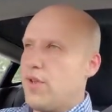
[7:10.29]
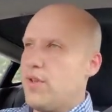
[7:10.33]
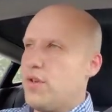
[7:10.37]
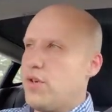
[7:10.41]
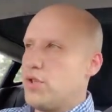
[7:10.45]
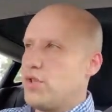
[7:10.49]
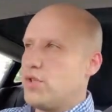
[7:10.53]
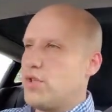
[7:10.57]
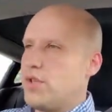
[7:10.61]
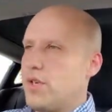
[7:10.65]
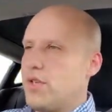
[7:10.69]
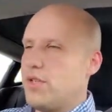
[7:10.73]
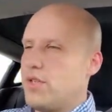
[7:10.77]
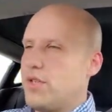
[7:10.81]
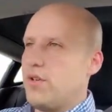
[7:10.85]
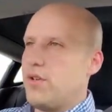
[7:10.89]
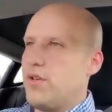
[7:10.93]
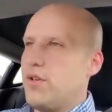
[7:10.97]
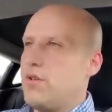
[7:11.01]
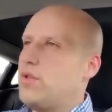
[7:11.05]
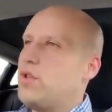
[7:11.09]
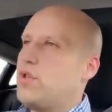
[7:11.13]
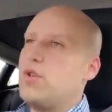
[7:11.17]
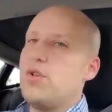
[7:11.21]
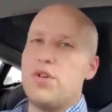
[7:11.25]
they're just going to tell
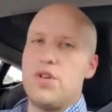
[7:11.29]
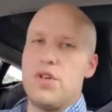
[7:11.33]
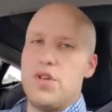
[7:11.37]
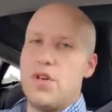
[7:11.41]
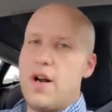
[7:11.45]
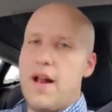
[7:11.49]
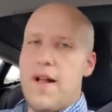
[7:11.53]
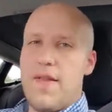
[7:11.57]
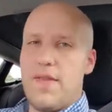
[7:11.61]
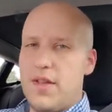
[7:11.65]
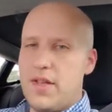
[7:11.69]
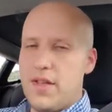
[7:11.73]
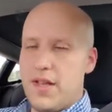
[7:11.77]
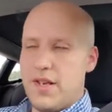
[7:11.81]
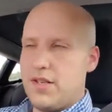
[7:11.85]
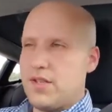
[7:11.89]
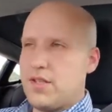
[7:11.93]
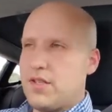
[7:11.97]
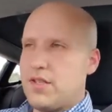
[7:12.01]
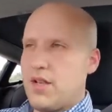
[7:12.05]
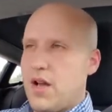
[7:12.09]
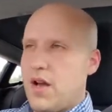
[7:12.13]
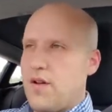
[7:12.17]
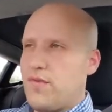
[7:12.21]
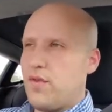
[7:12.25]
you you're on the
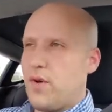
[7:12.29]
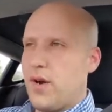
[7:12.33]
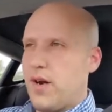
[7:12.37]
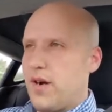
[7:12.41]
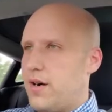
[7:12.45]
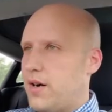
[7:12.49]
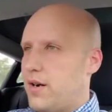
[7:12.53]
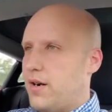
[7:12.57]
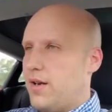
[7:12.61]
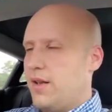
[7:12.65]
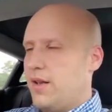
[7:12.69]
latest software,